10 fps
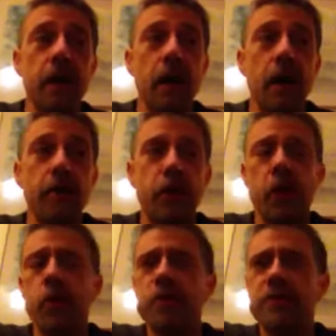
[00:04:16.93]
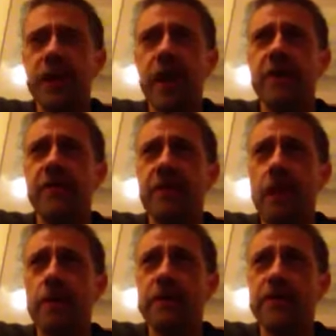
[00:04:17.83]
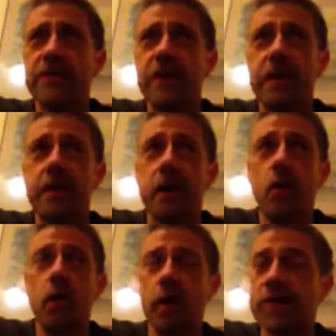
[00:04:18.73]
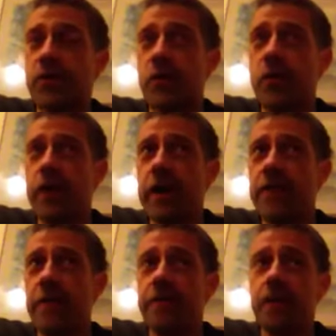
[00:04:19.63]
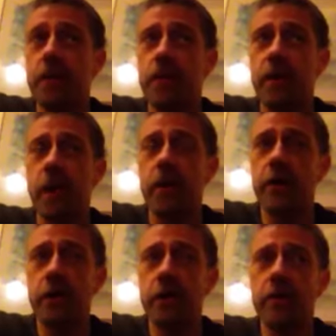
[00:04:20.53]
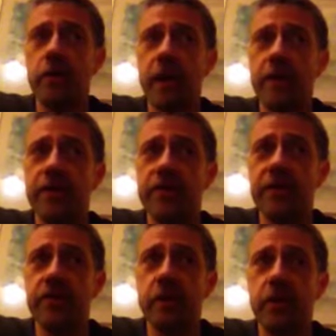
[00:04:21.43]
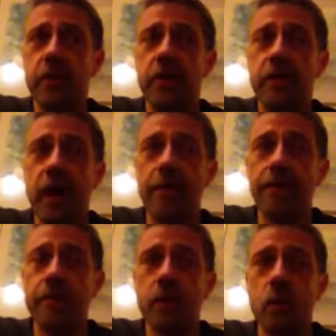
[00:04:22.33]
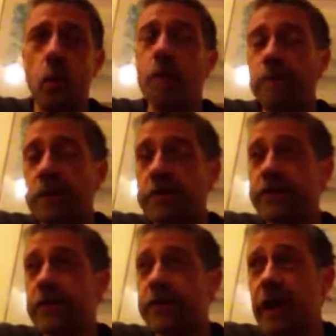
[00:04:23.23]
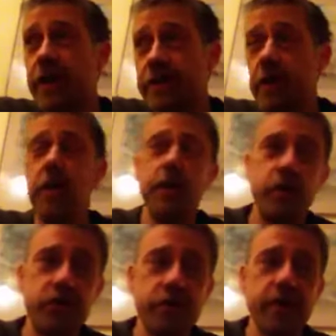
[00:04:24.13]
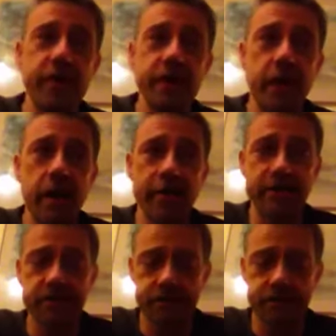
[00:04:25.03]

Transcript: And who would say to the families of the dead, well, I saw the lever, but I couldn't make a decision and condemn one person to death and trade their lives?